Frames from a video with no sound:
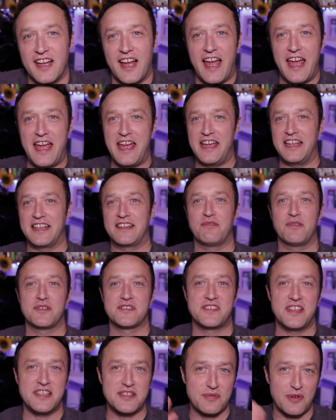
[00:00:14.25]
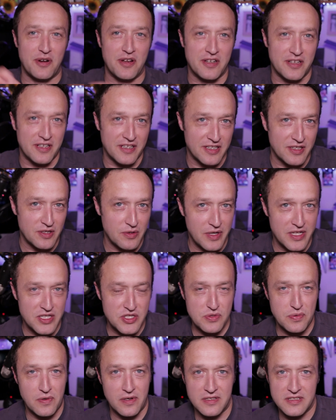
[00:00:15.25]
it was this one,
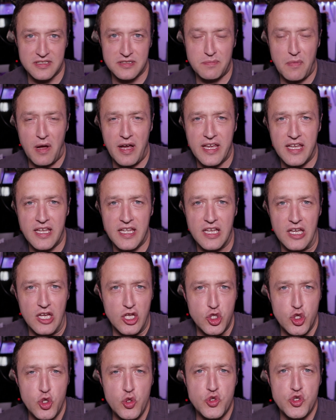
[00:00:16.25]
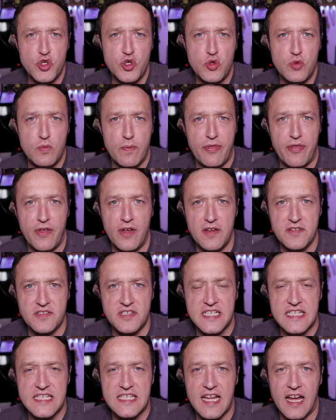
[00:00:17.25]
which was my YouTube
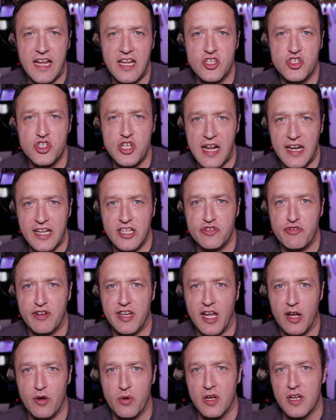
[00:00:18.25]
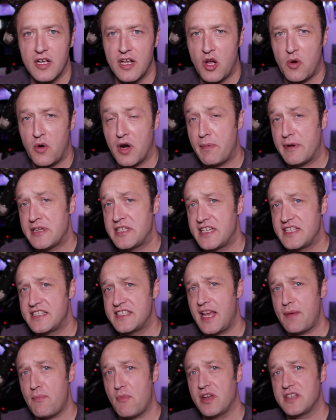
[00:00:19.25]
30 day challenge video, where I basically
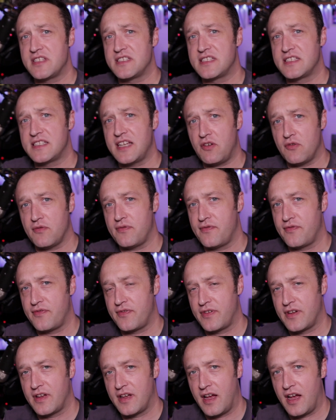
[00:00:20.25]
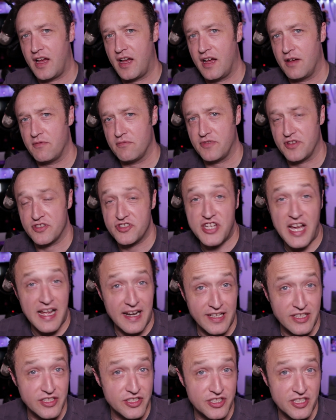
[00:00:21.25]
set myself uh, the
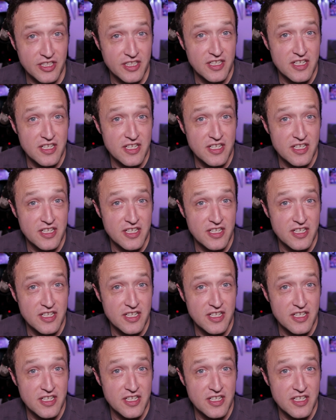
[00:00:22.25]
challenge